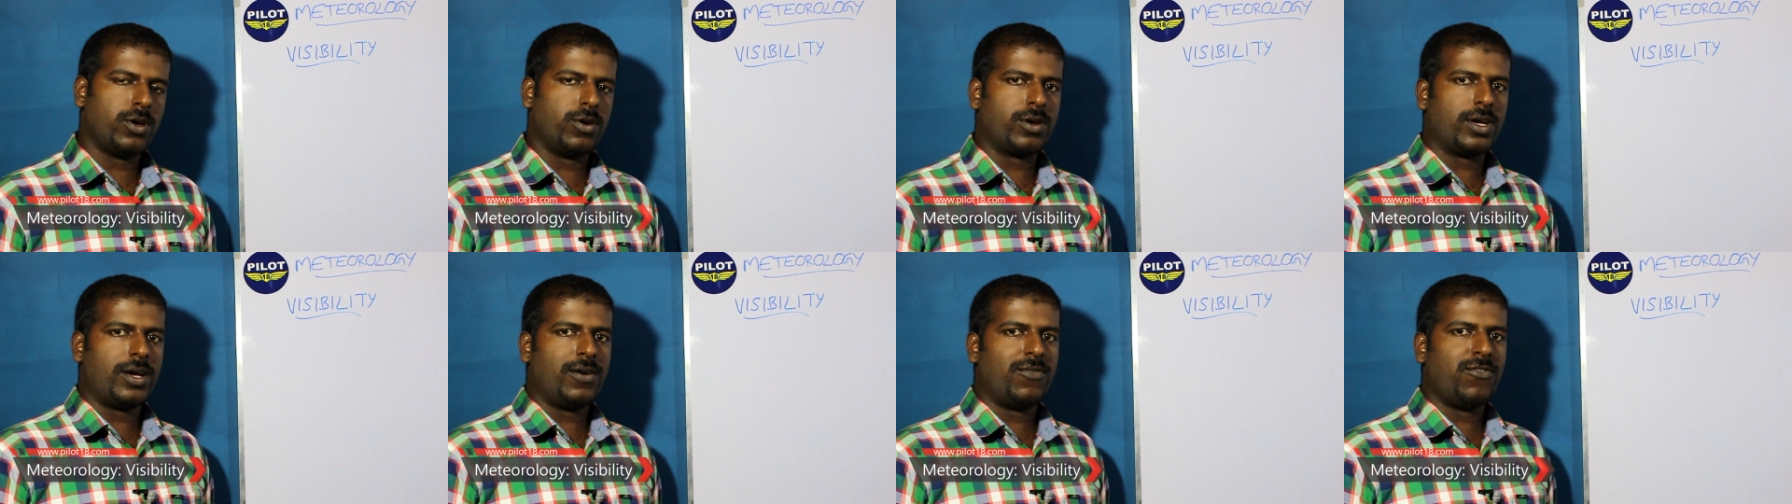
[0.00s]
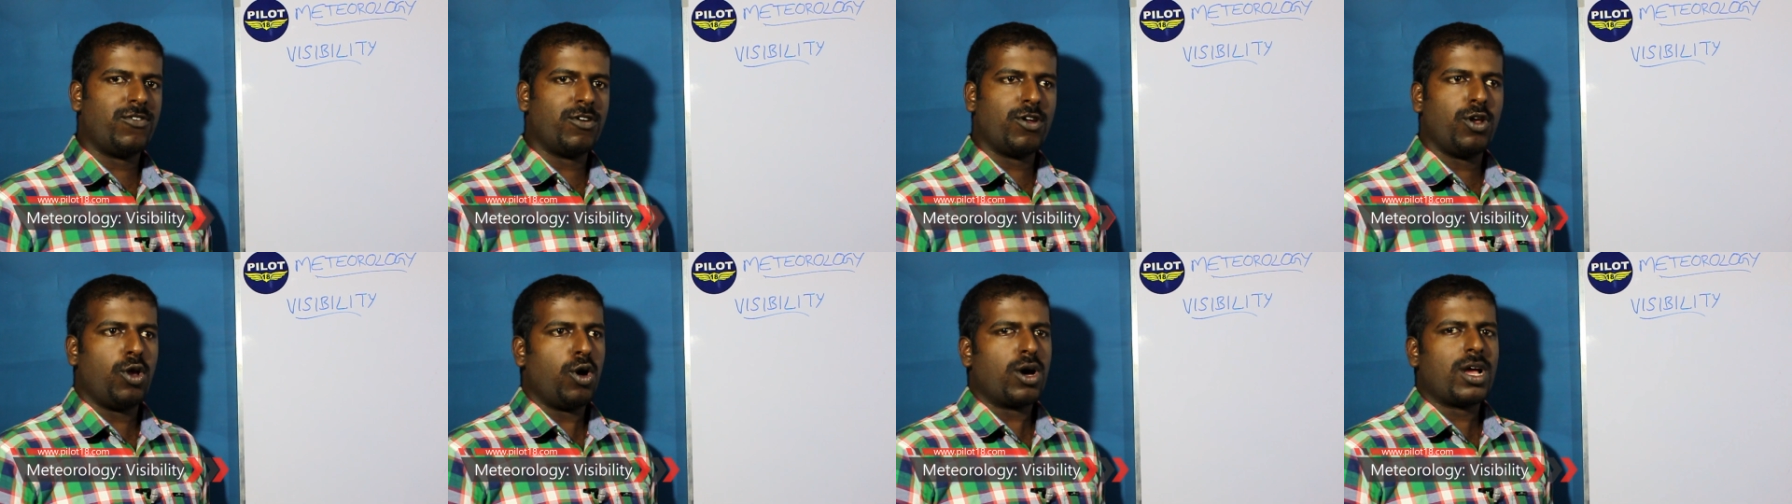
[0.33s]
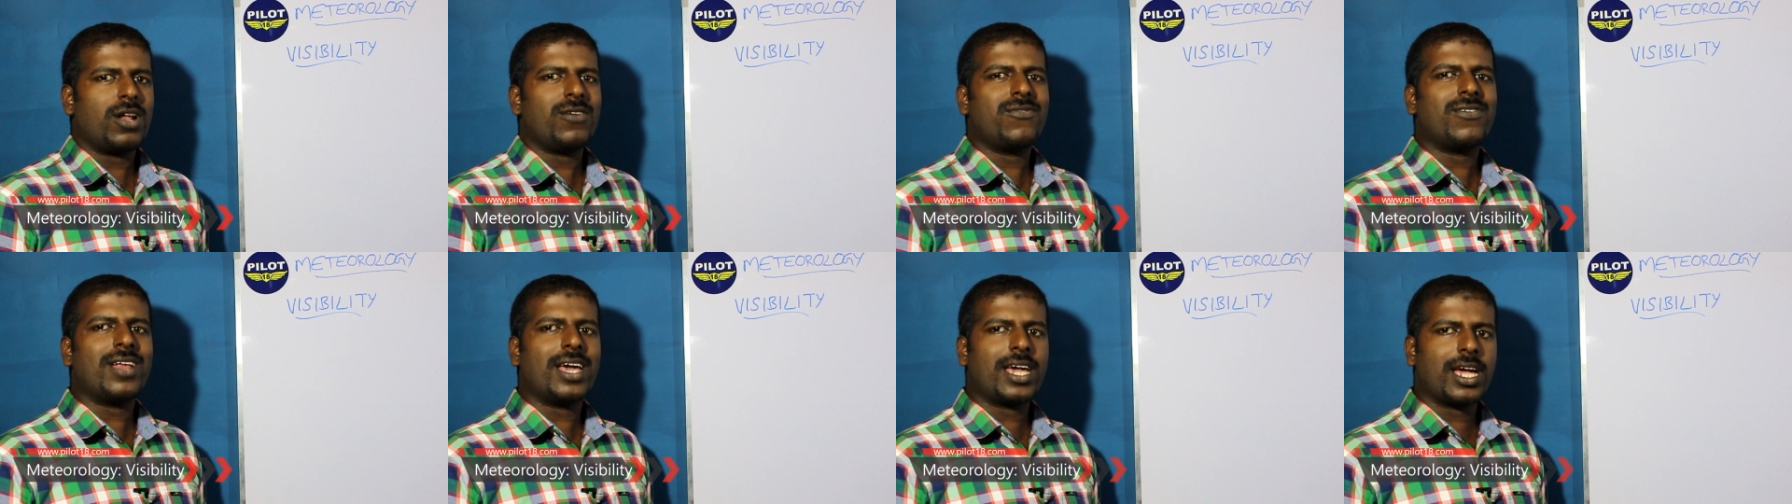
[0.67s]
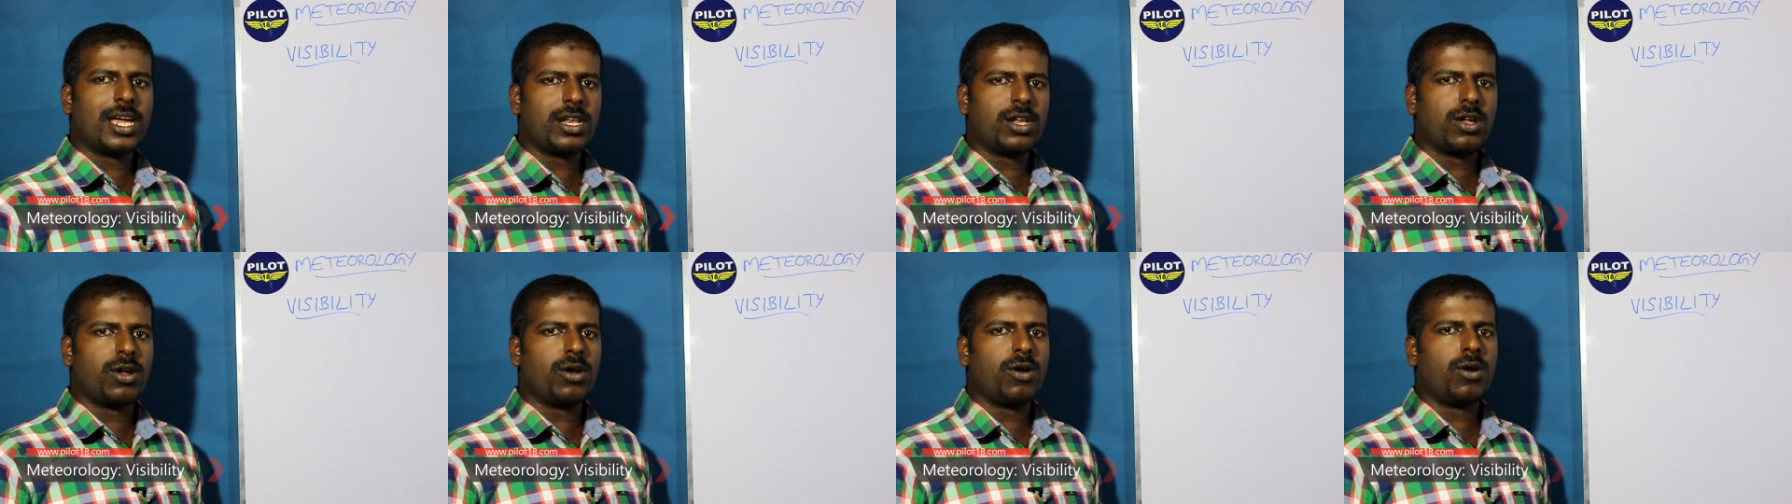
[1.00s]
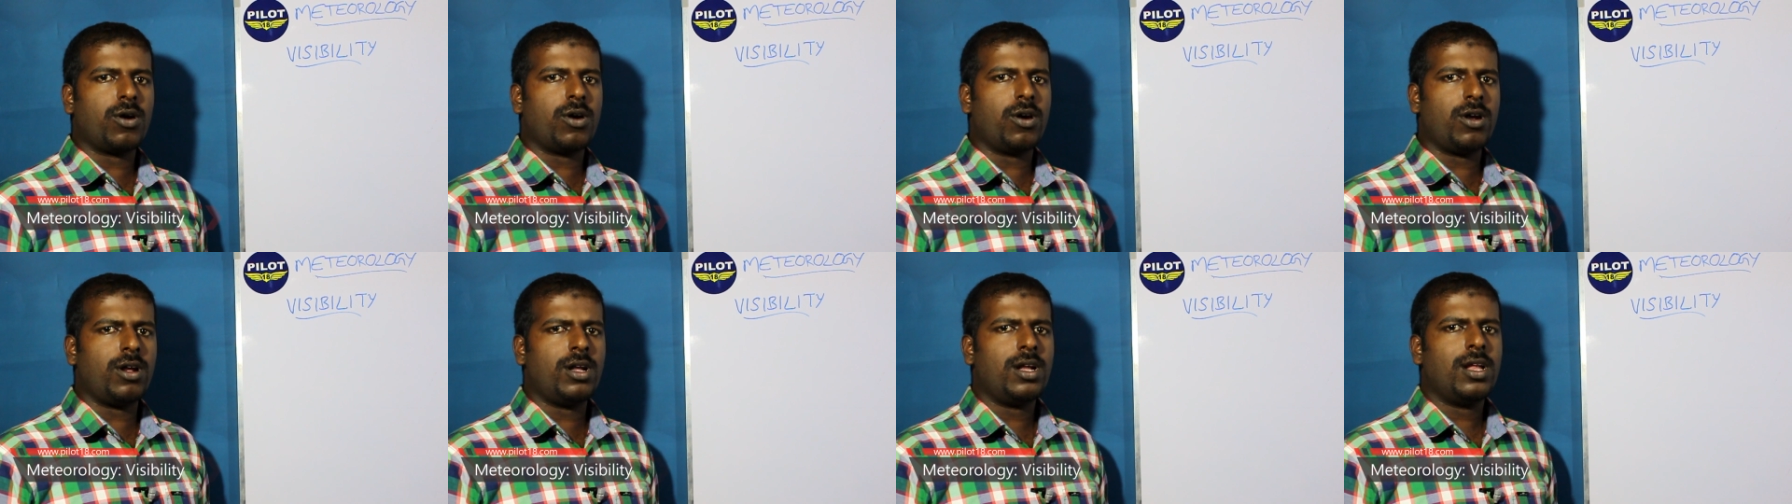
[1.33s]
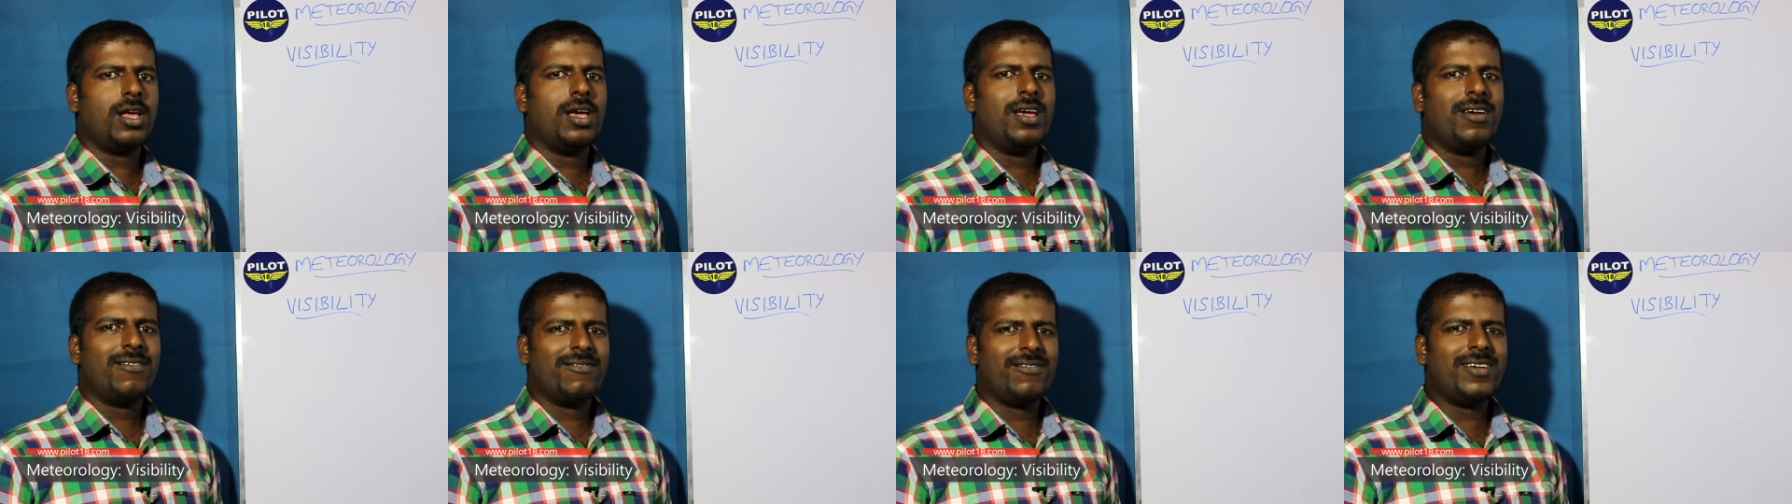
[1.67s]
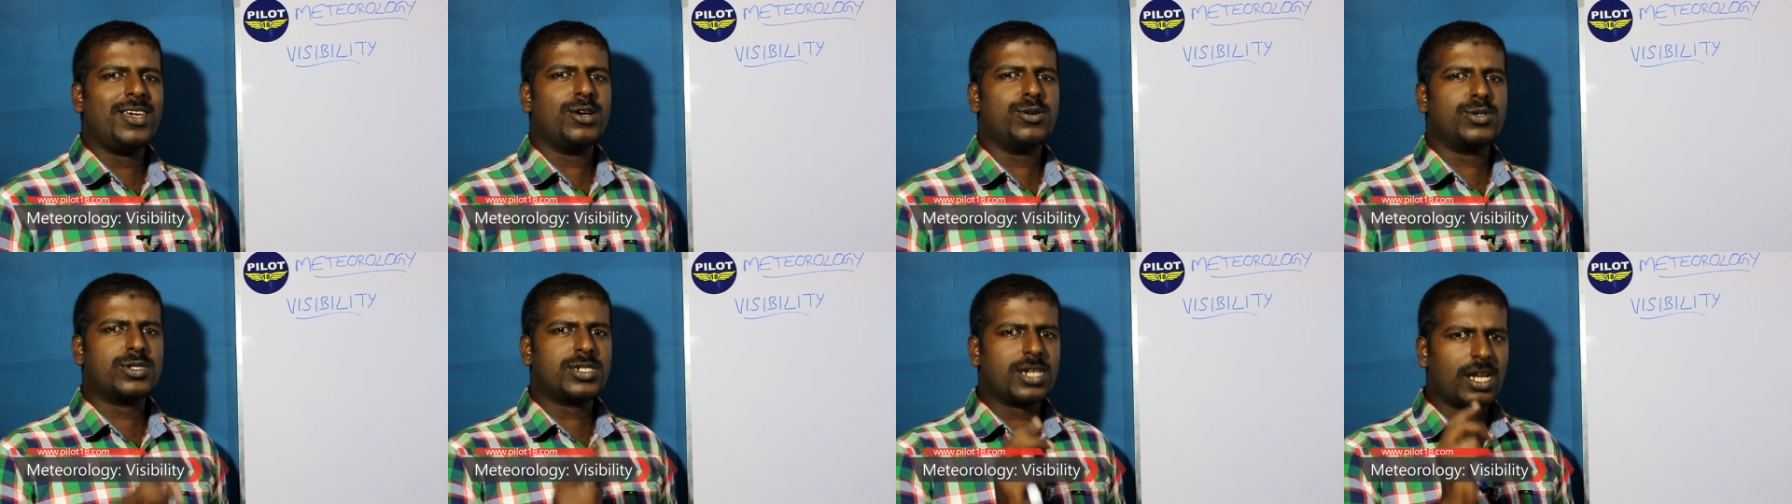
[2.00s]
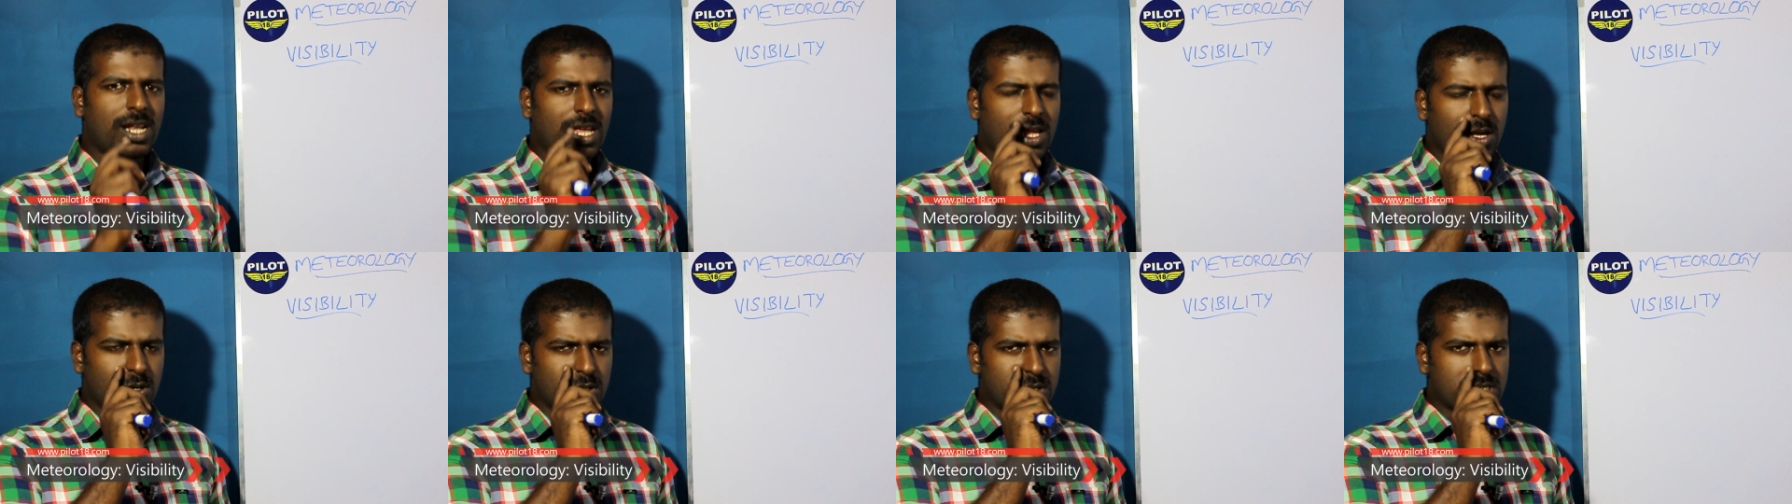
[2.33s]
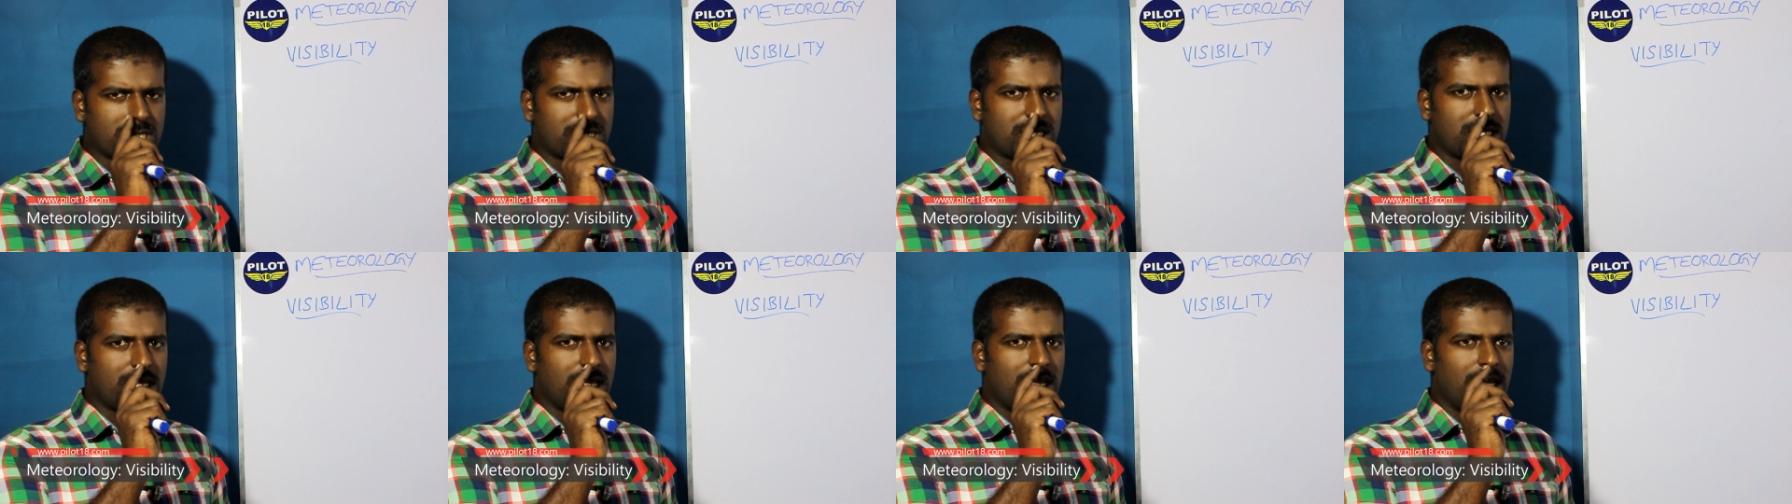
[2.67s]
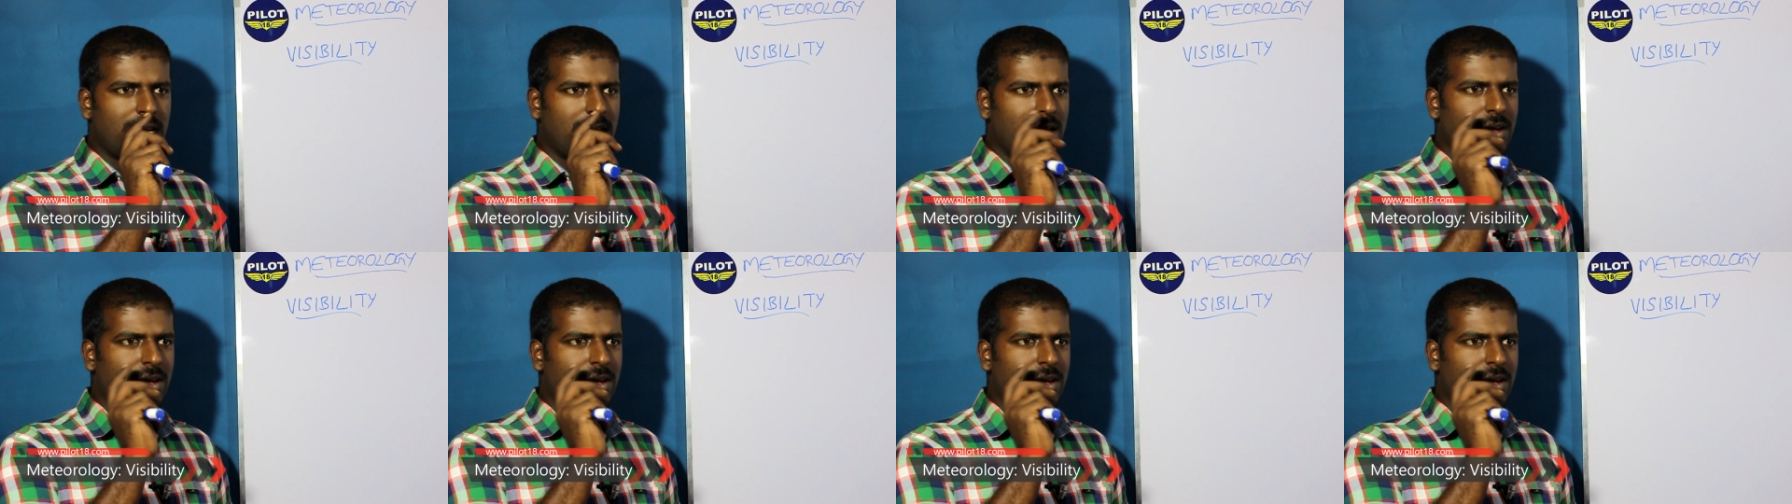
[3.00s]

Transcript: Okay, for local flying and all, we usually use